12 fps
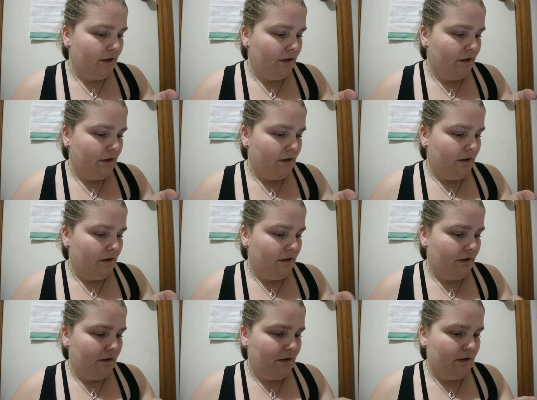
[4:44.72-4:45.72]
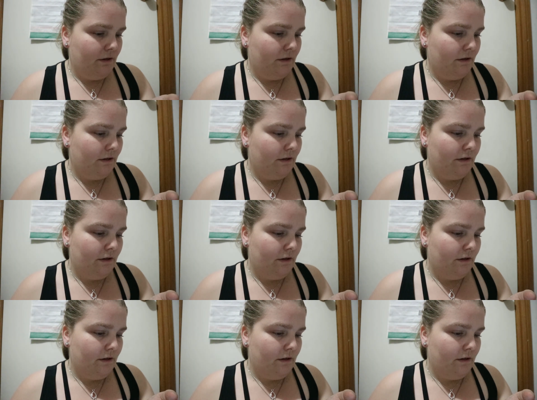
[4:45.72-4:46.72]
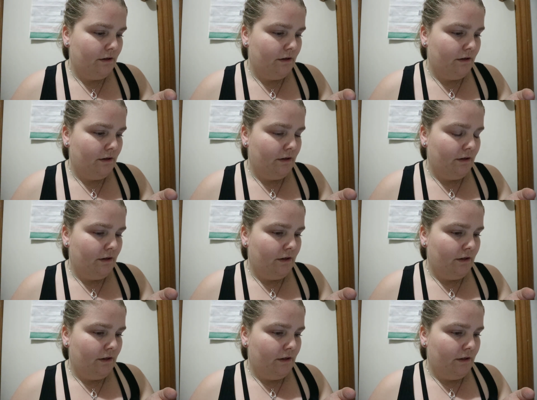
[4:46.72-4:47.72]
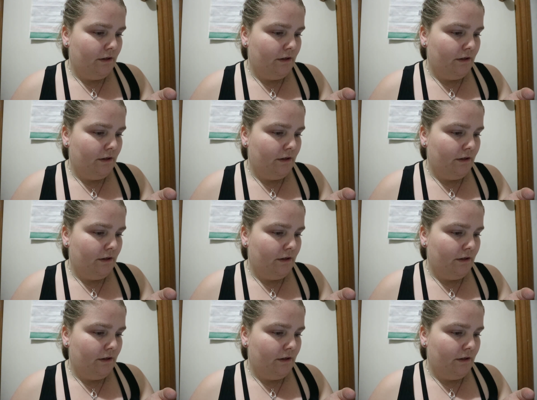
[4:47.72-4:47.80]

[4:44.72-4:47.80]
(no one is talking)